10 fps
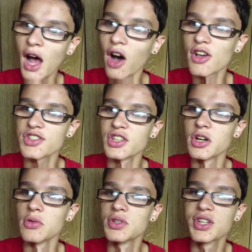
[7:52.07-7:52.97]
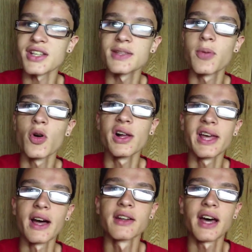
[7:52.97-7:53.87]
Also, just to point
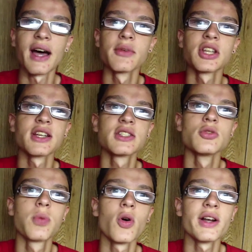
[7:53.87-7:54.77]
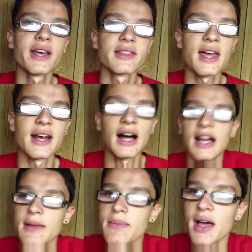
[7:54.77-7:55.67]
out, I would like to point out that
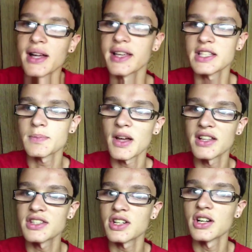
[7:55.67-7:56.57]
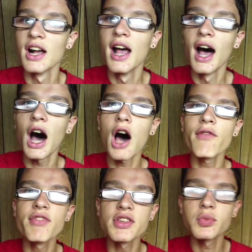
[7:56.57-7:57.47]
I am not a sponsor
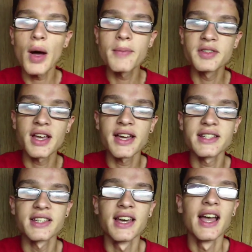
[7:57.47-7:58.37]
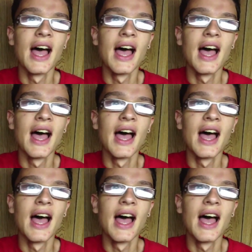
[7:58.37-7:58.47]
of this website.